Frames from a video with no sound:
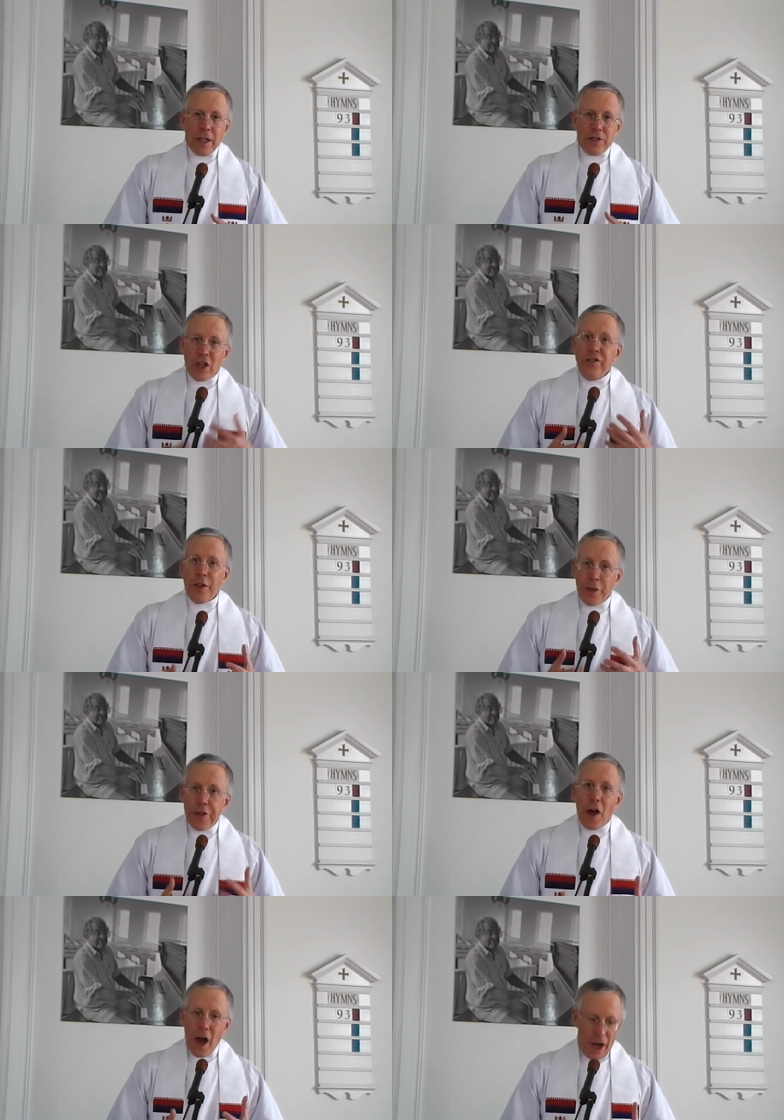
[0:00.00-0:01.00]
Just the
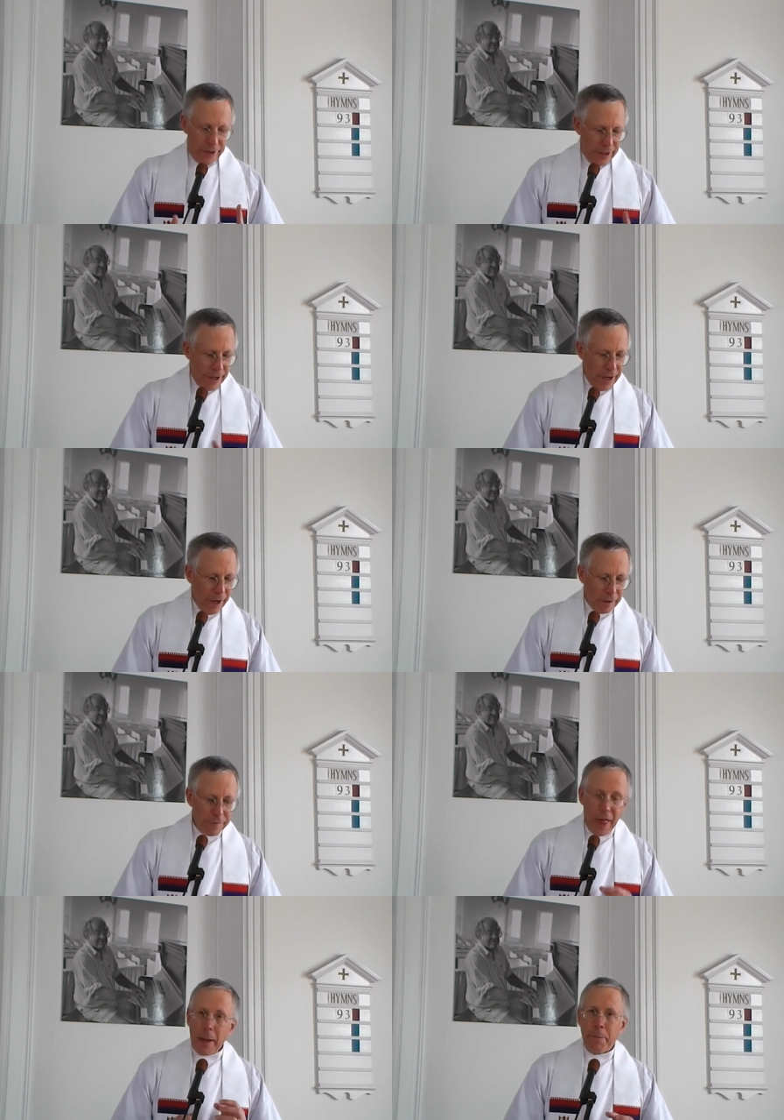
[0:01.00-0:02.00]
thought
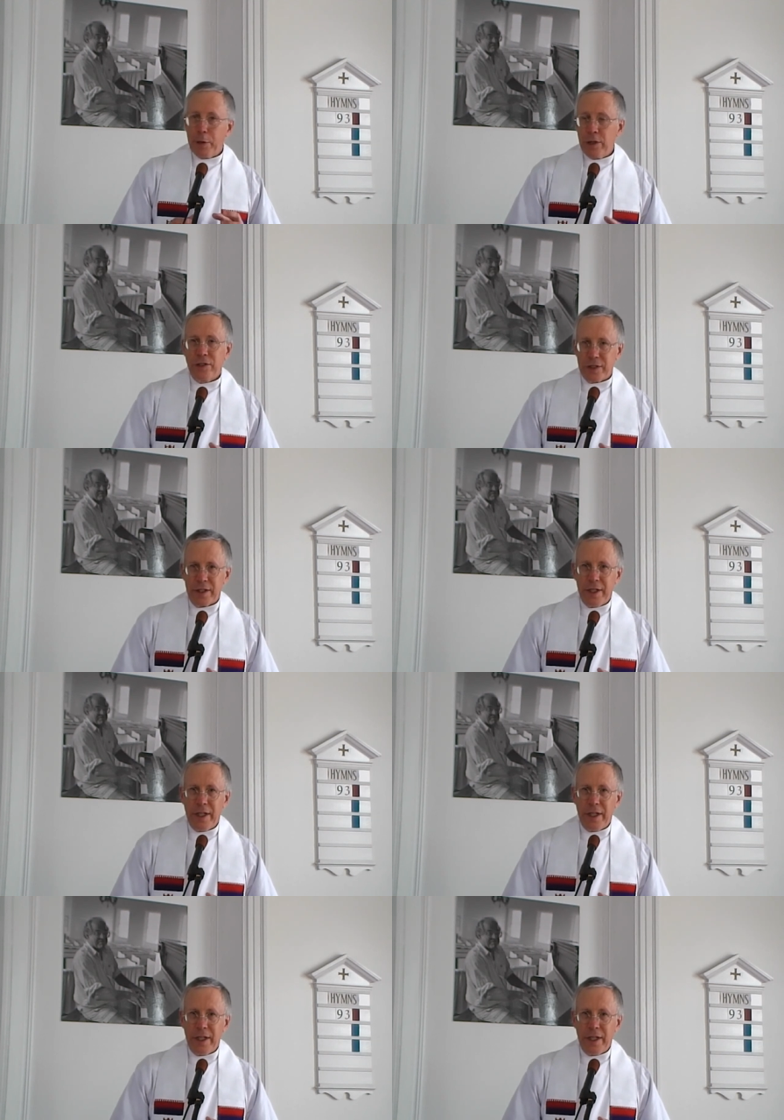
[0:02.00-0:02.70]
of that person